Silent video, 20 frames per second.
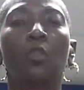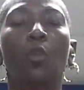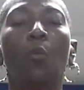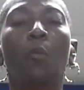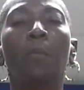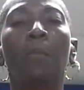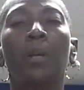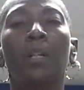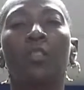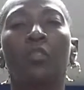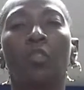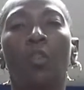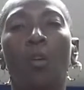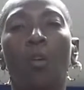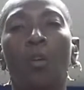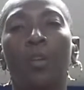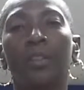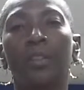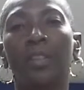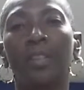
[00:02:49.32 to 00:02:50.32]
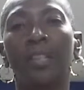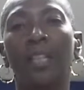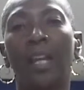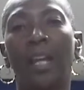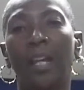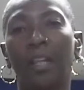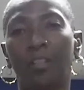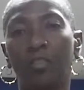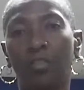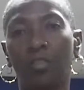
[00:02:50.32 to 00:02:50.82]
so much on the
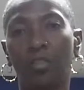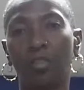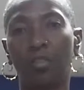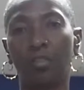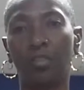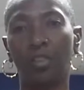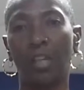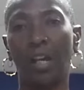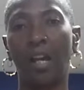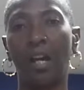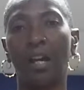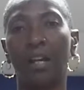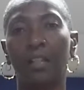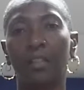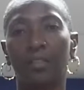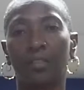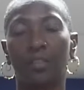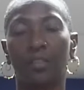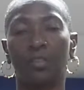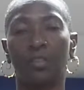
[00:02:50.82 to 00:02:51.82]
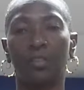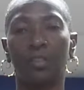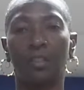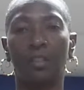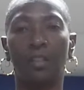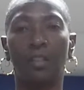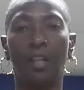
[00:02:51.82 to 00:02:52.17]
exercise